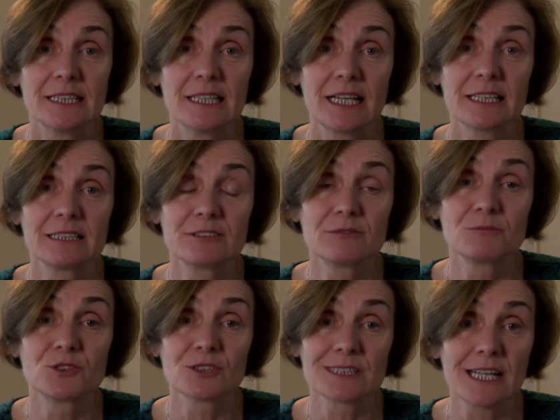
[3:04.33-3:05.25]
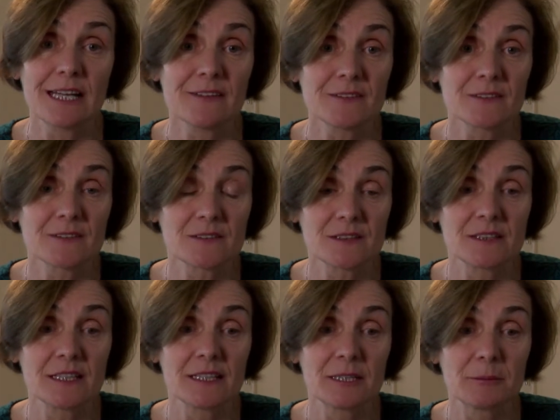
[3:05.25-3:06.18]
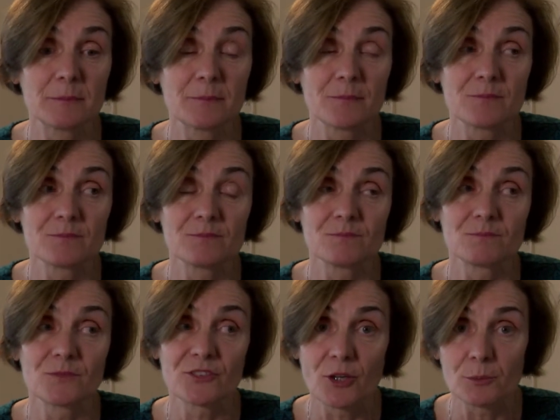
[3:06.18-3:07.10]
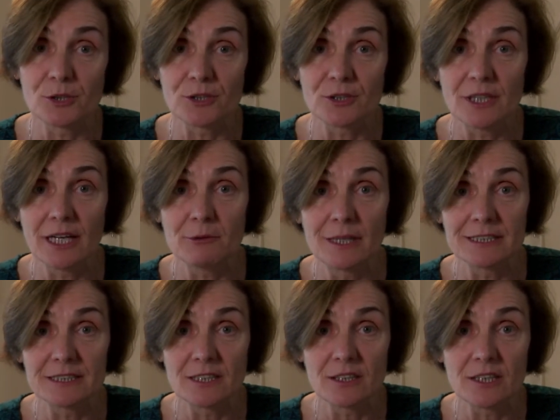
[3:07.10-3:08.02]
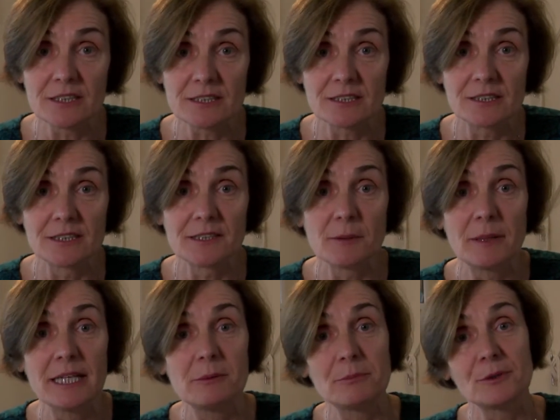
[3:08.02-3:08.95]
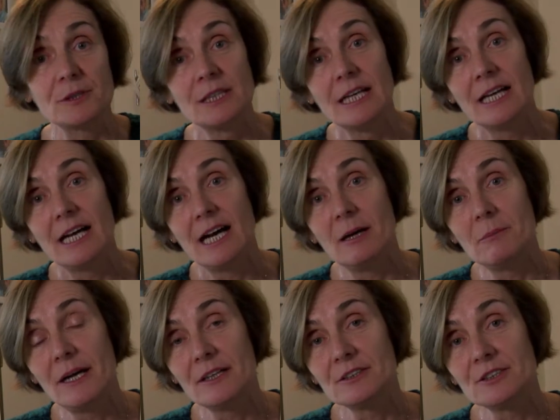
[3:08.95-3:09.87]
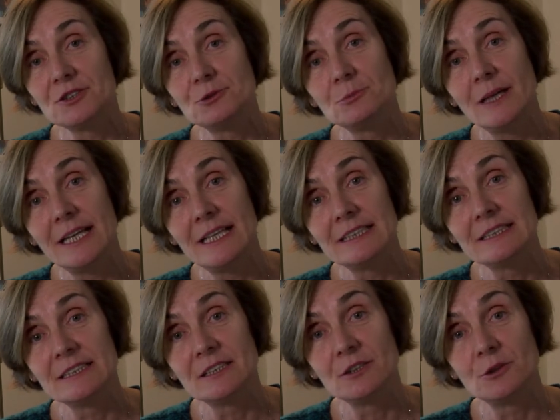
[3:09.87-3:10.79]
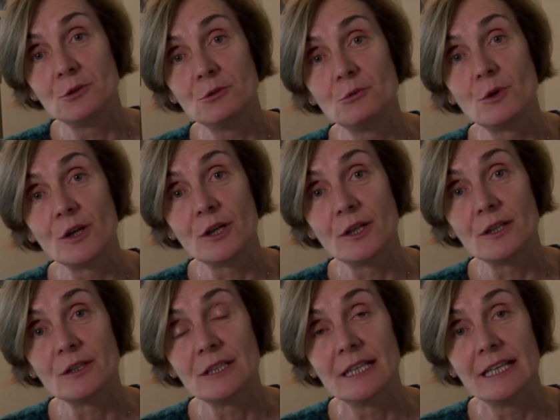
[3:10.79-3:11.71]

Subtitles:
And just last summer I read an article in the paper about two men who were